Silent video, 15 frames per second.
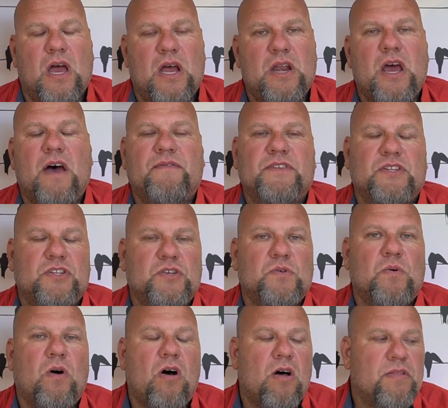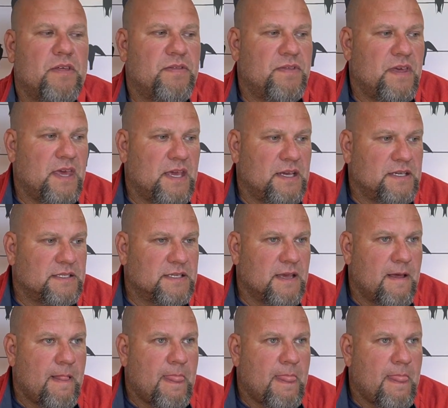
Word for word: enough to do all the things.